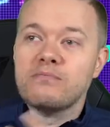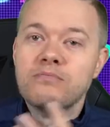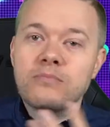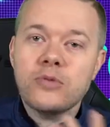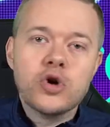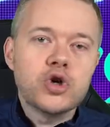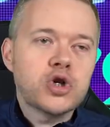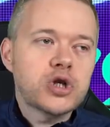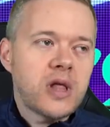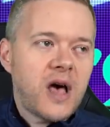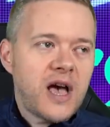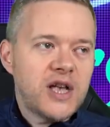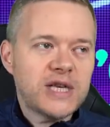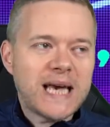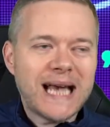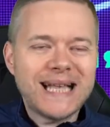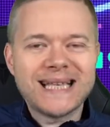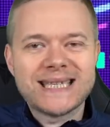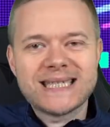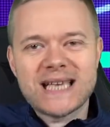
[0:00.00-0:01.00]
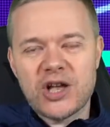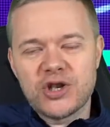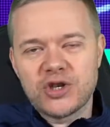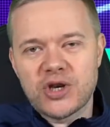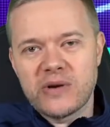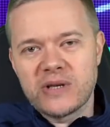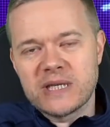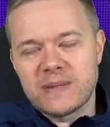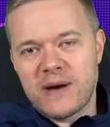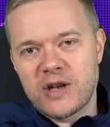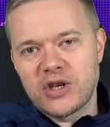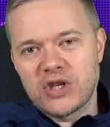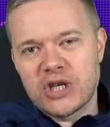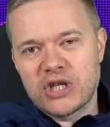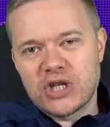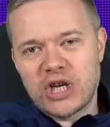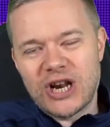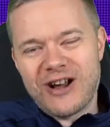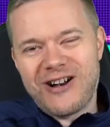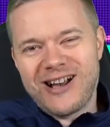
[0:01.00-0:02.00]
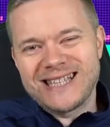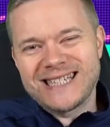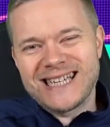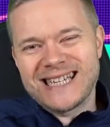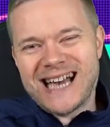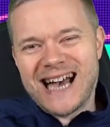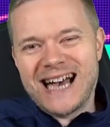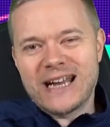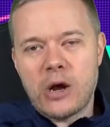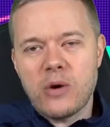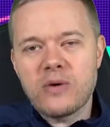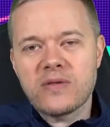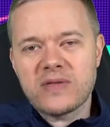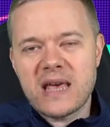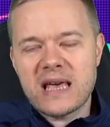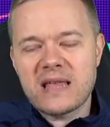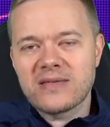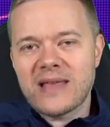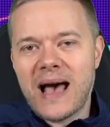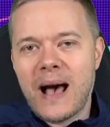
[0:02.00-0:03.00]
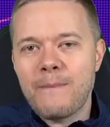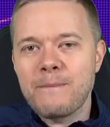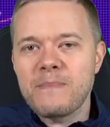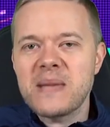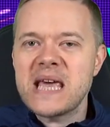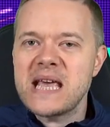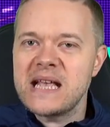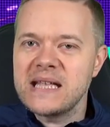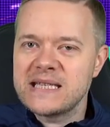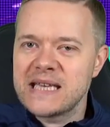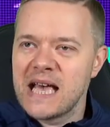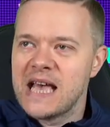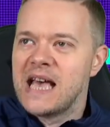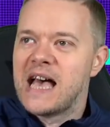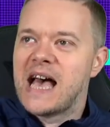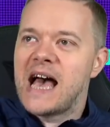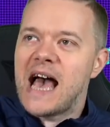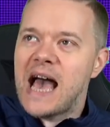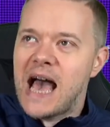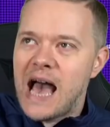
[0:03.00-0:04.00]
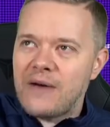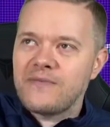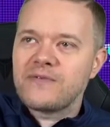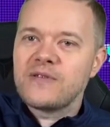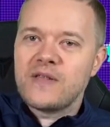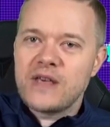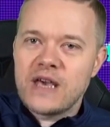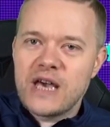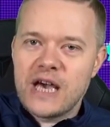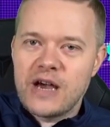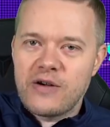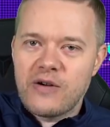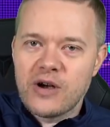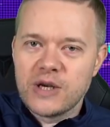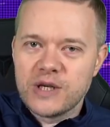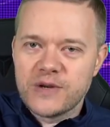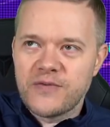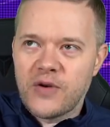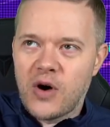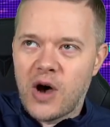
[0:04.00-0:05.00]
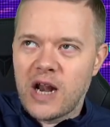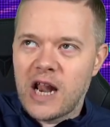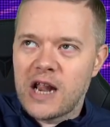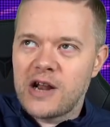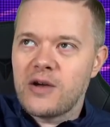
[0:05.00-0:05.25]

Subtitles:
much like Jadon Sancho to Manchester United, I don't think that means after the Euros final.